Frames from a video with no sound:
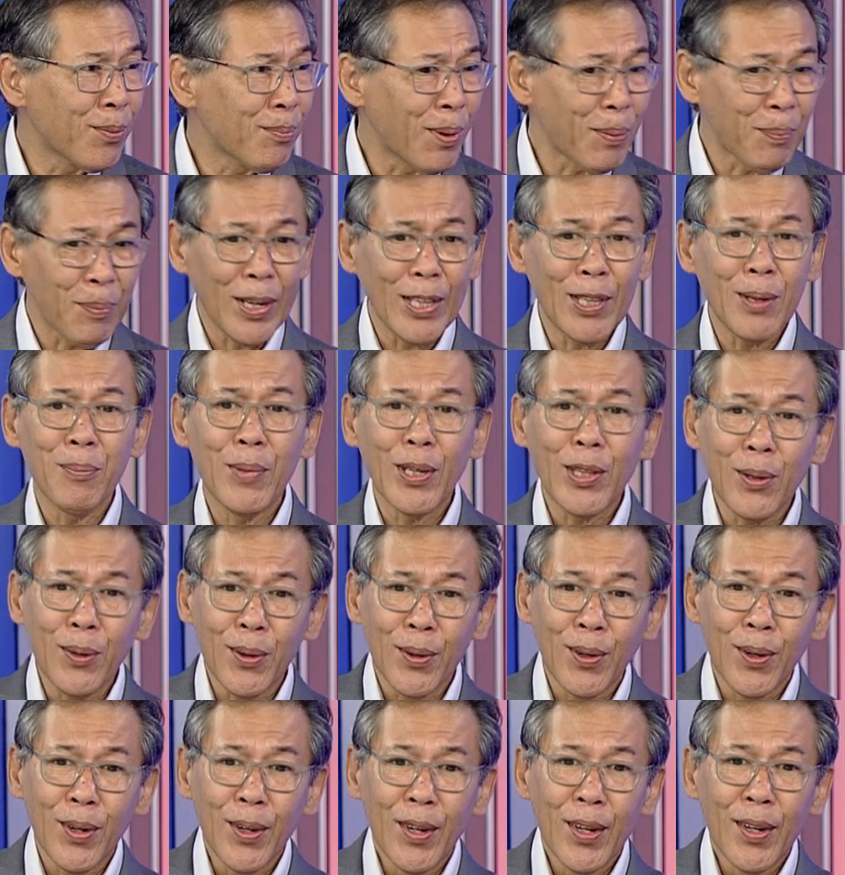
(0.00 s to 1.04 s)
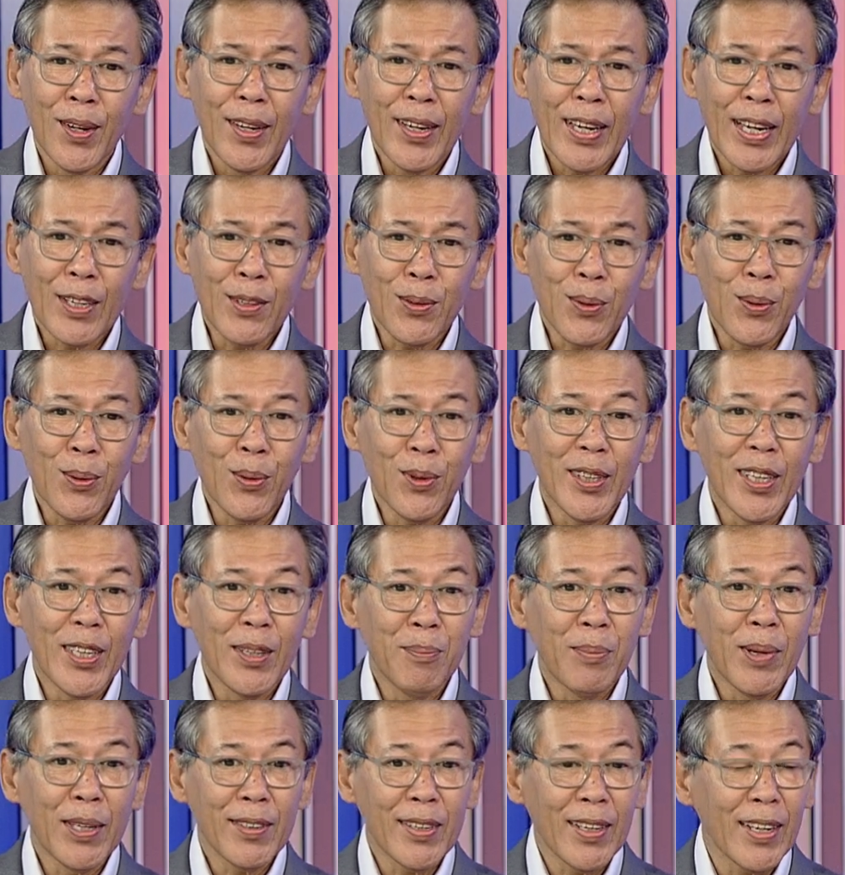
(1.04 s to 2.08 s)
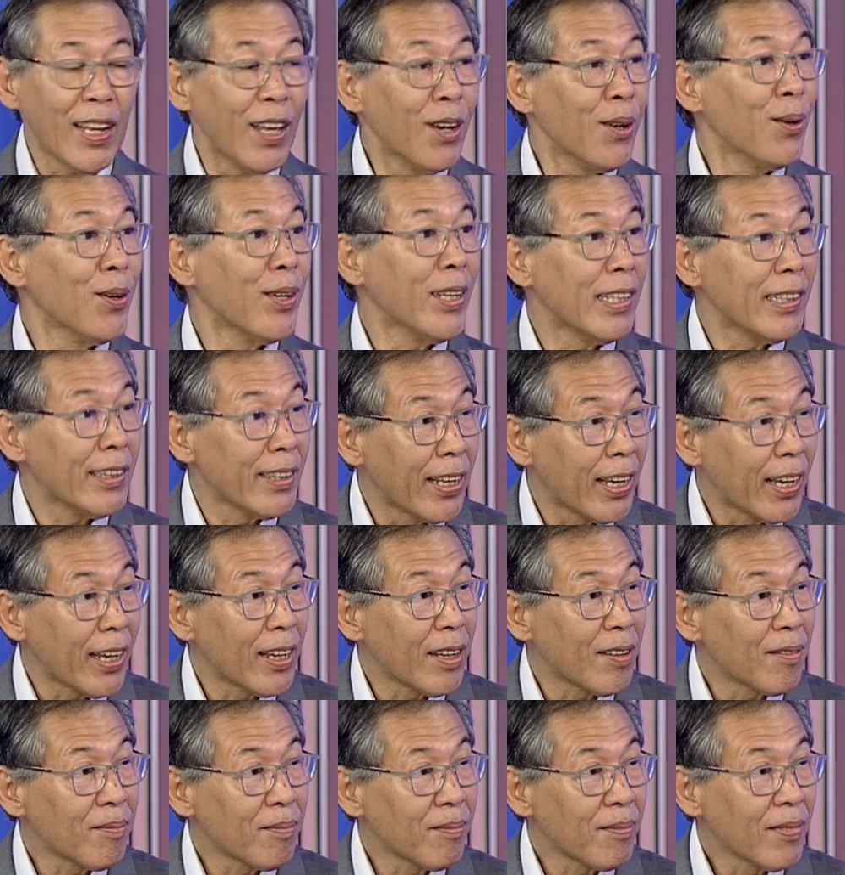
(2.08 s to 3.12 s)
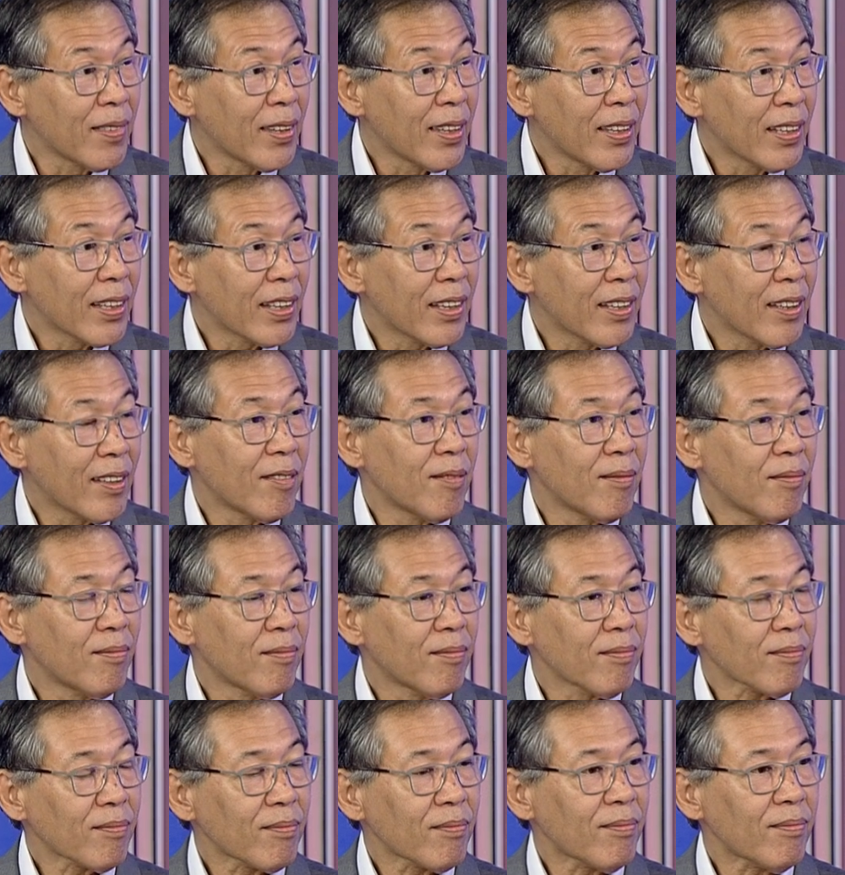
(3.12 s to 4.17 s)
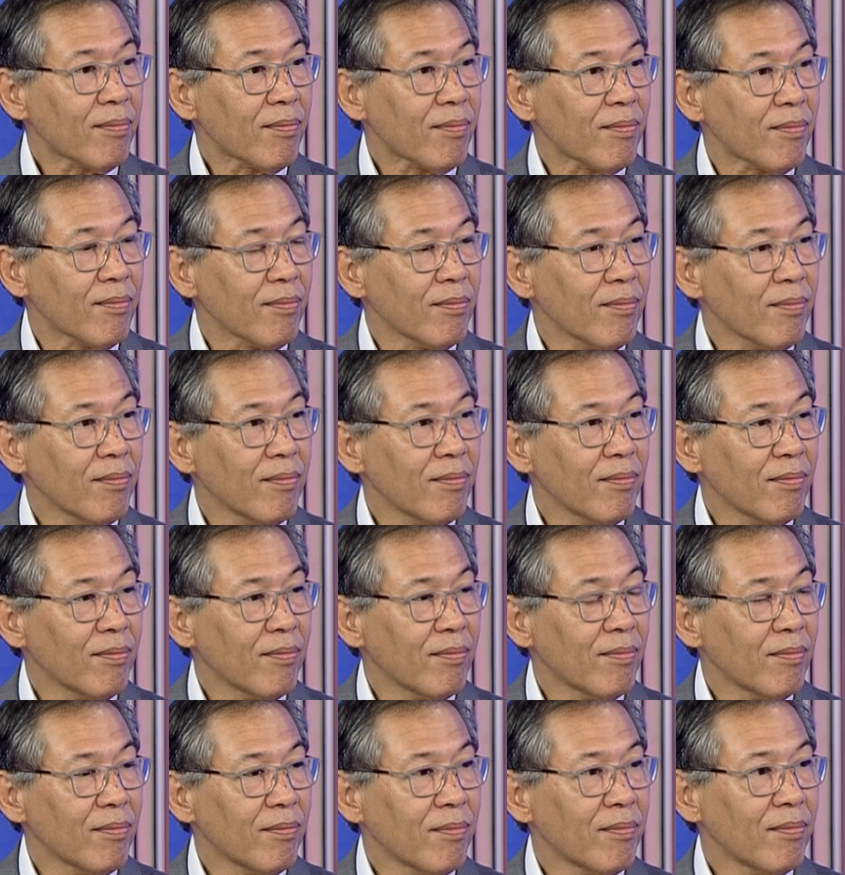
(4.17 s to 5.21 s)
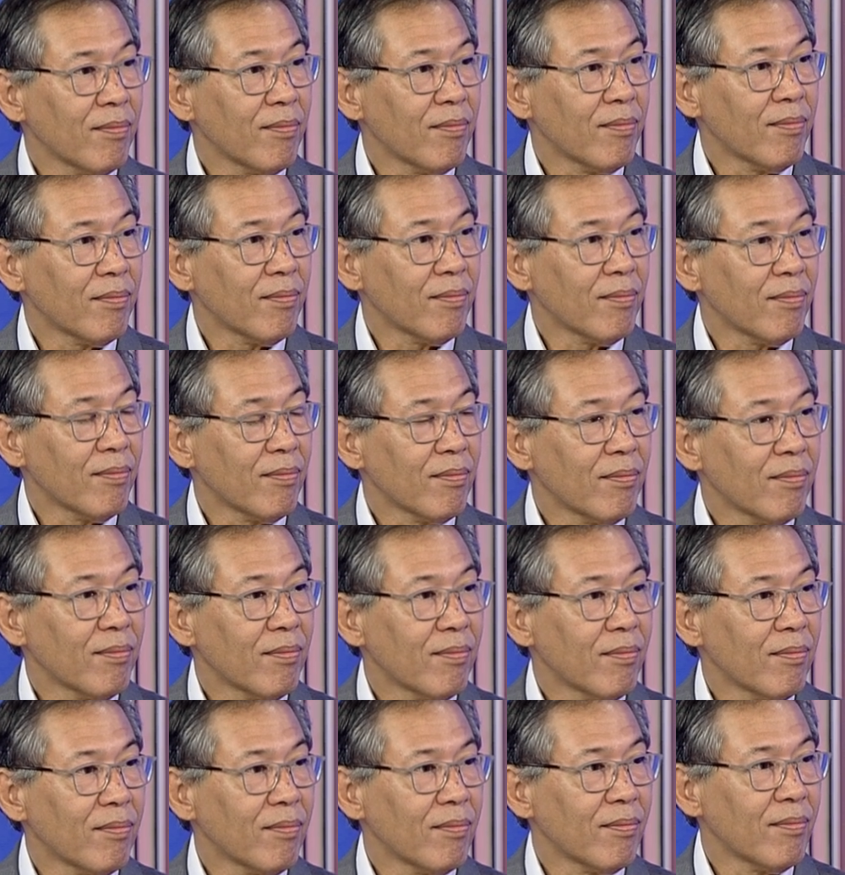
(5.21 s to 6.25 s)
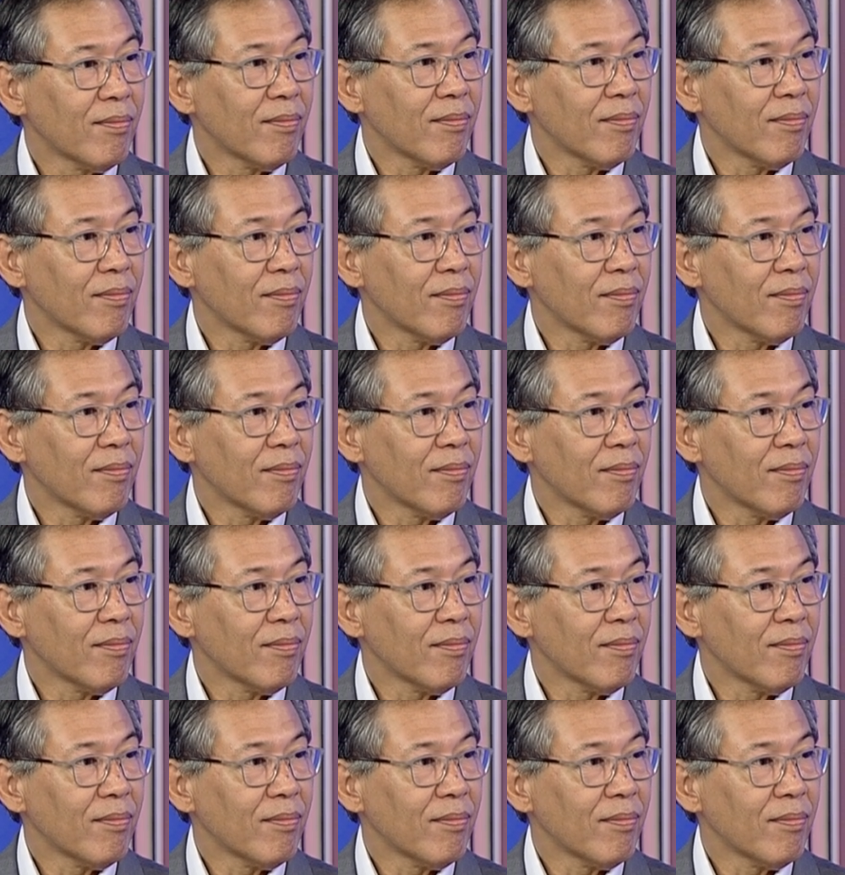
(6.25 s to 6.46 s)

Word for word: paano ba to? Excluded ba sila o hindi? Because uh, the, the latest order coming from the Ombudsman was